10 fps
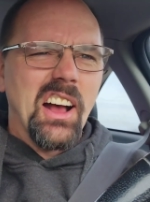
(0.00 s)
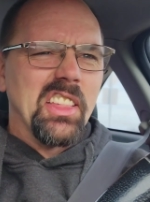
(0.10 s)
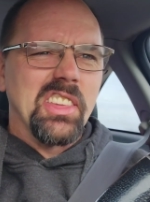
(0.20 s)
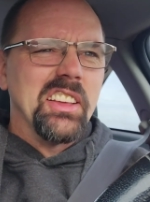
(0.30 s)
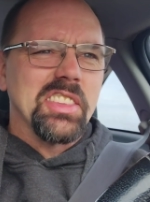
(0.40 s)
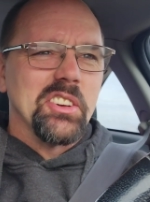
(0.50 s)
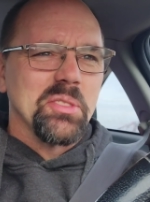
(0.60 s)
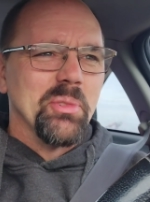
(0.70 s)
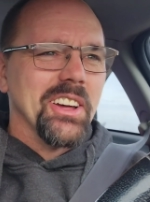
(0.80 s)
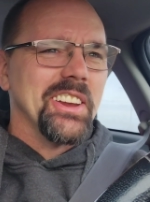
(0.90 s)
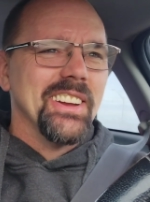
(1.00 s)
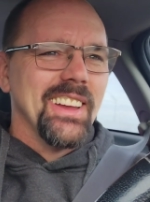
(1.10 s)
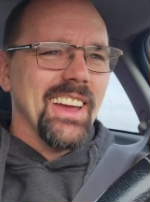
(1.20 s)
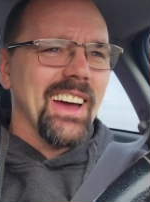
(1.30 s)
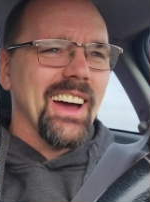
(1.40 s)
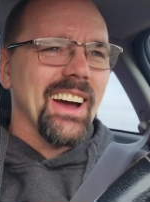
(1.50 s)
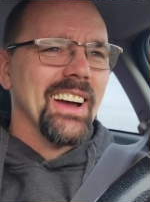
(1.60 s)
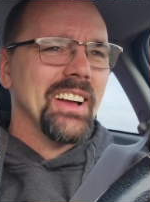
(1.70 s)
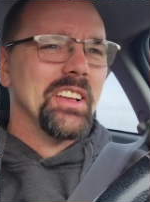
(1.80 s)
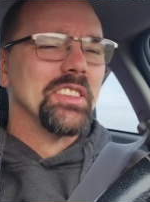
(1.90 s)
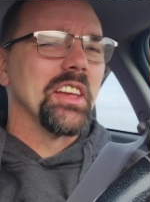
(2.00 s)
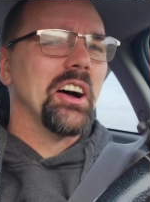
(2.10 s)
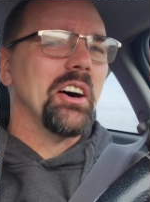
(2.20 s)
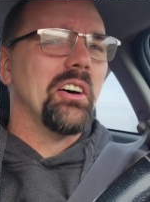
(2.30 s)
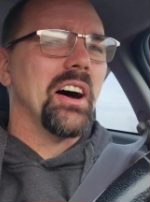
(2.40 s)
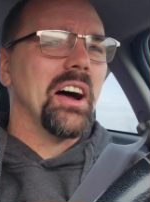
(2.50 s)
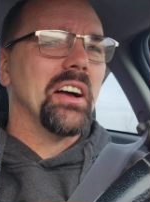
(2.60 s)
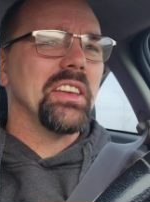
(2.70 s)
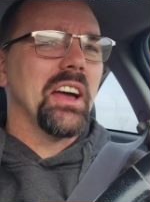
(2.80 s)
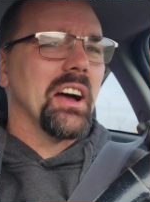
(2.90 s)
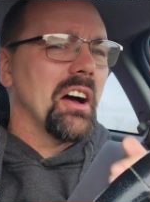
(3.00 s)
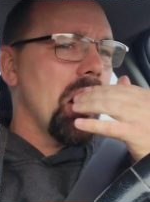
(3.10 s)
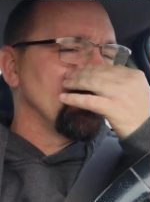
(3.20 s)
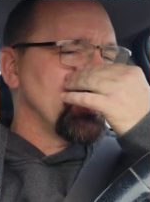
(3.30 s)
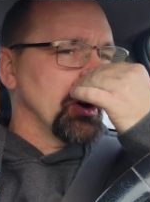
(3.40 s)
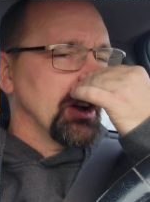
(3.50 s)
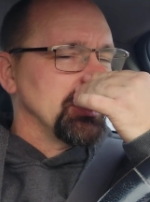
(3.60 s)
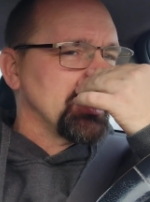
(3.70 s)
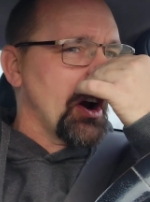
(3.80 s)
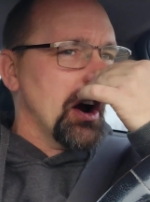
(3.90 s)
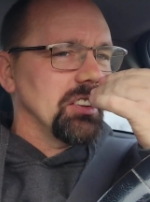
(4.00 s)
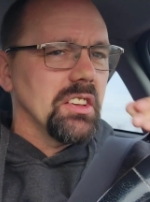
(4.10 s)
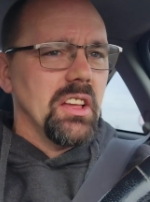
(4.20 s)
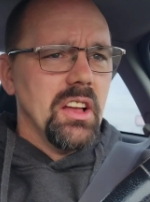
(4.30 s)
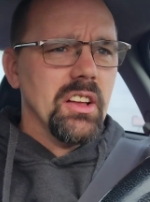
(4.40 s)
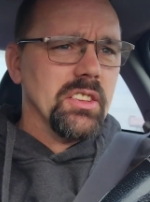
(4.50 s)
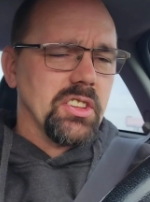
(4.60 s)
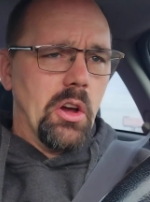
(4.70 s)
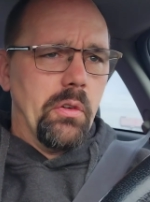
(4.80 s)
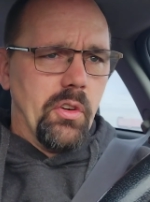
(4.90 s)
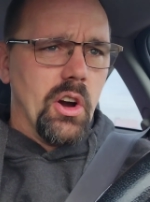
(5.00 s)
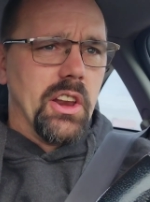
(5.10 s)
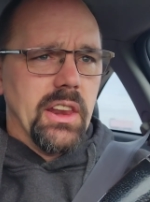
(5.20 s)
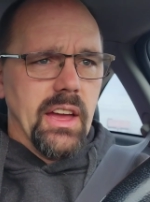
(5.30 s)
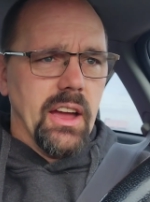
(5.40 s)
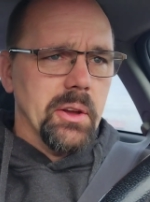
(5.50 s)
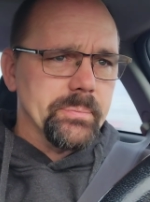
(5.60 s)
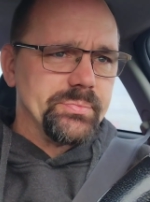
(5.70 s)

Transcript: I think there's money, yeah. So uh, yeah, off to a good start so far today.